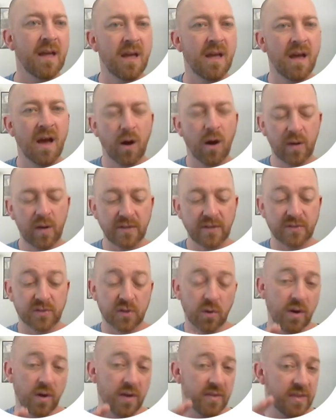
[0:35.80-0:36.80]
Okay,
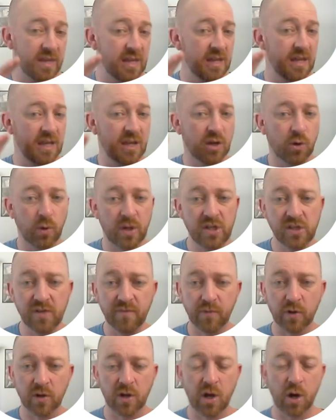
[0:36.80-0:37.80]
so the equation for
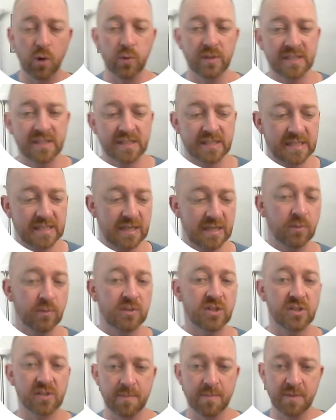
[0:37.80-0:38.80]
a Cohen's d, which
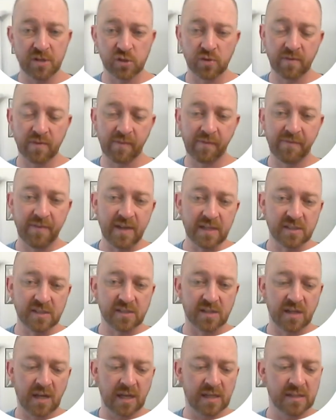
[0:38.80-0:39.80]
is a measure of effect
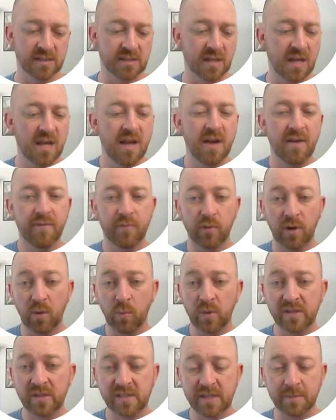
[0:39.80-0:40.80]
size for a
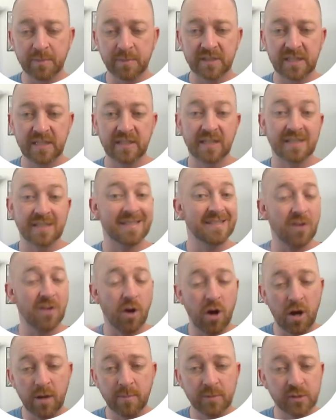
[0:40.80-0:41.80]
one sample t-test, is
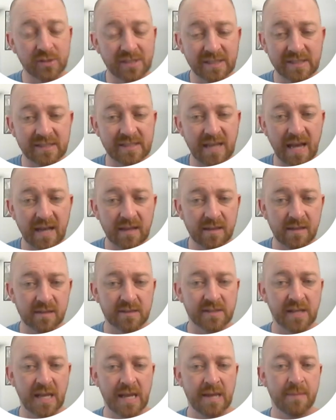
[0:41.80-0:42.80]
almost exactly the
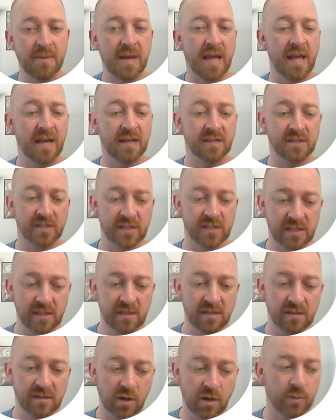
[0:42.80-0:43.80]
same as
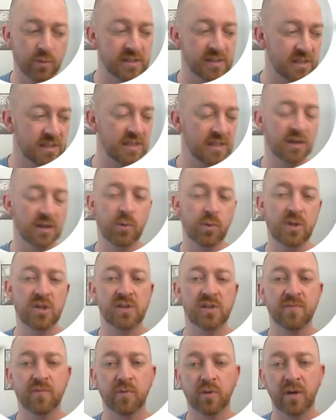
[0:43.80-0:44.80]
the Cohen's d equation
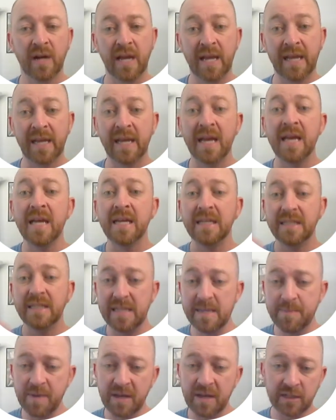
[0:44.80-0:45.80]
for a
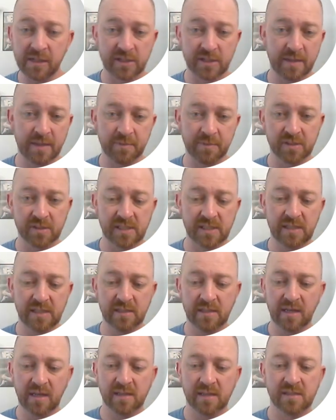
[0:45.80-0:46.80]
dependent samples
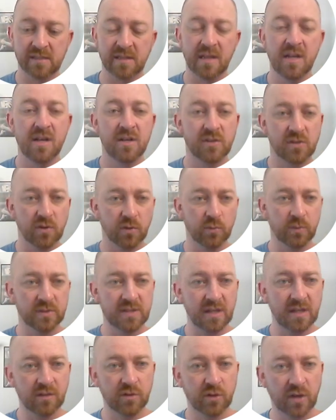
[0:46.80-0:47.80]
t-test. So we'll take
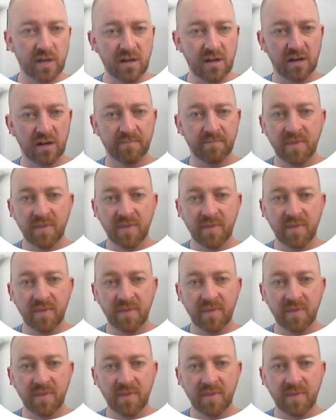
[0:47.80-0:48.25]
a look here.